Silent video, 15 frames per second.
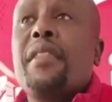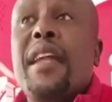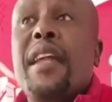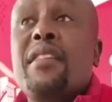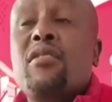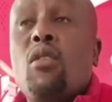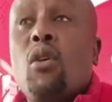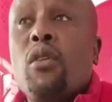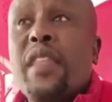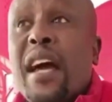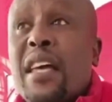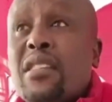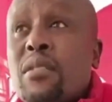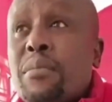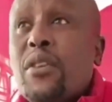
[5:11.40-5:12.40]
that on the
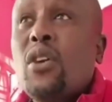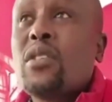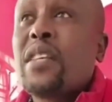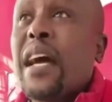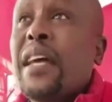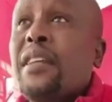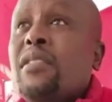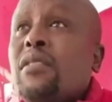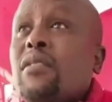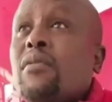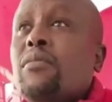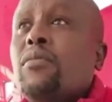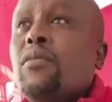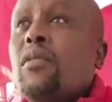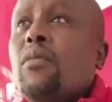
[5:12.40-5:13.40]
Azimio
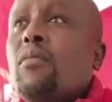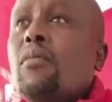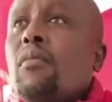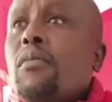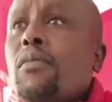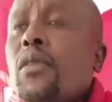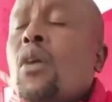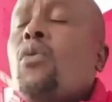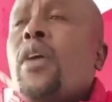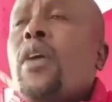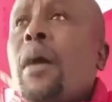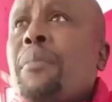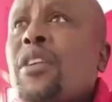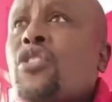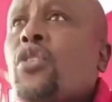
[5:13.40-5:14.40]
side,
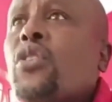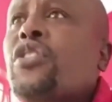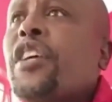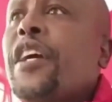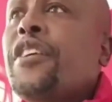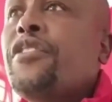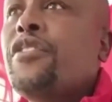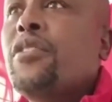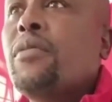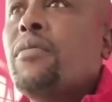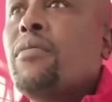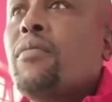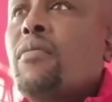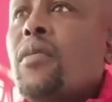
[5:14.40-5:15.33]
we have been shortchanged.